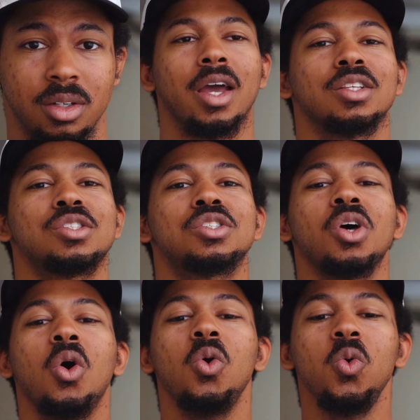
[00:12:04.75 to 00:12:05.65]
And
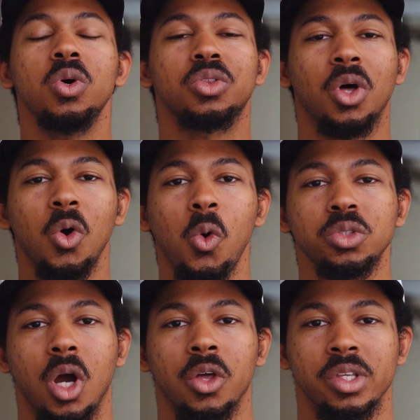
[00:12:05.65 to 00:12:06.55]
so
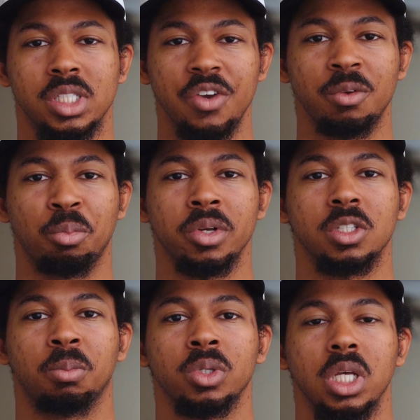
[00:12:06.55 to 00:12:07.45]
those are the 7
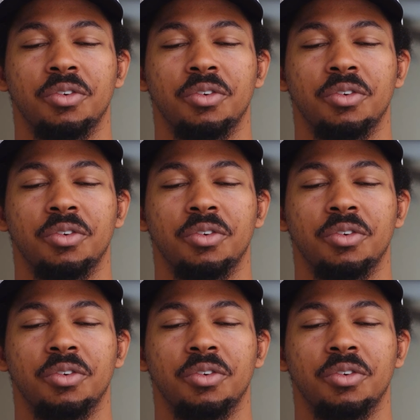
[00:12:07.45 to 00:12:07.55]
principles